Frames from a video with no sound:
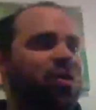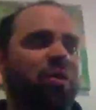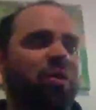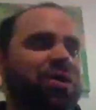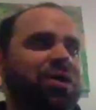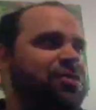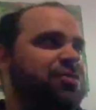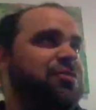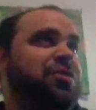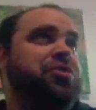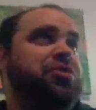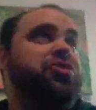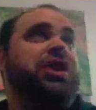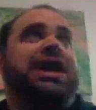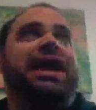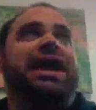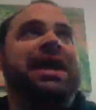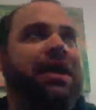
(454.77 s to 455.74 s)
the Once and
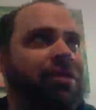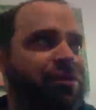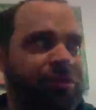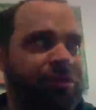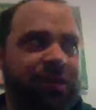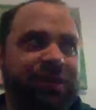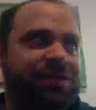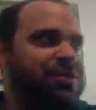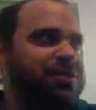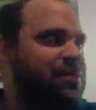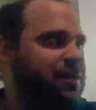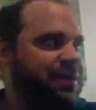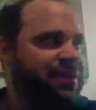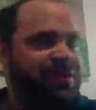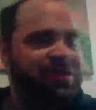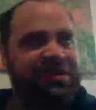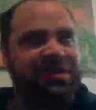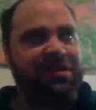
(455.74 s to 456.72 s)
Future King, for
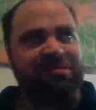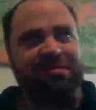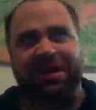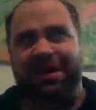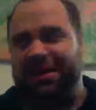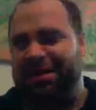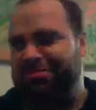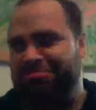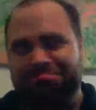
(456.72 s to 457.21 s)
instance, and